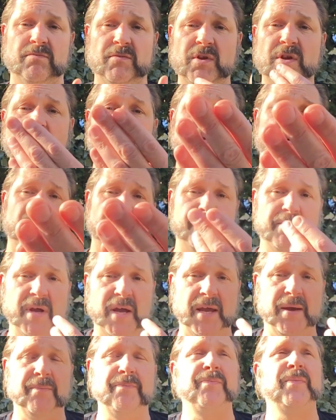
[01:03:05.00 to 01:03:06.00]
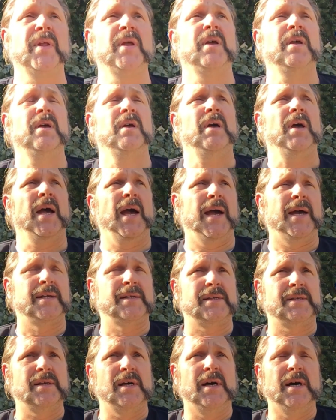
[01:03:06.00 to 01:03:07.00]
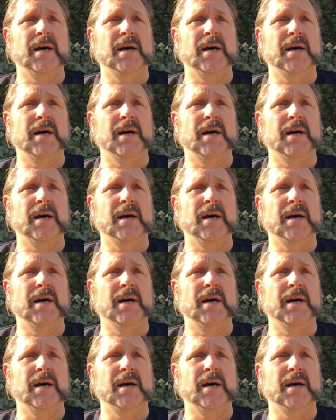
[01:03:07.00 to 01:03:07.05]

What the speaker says: you and me as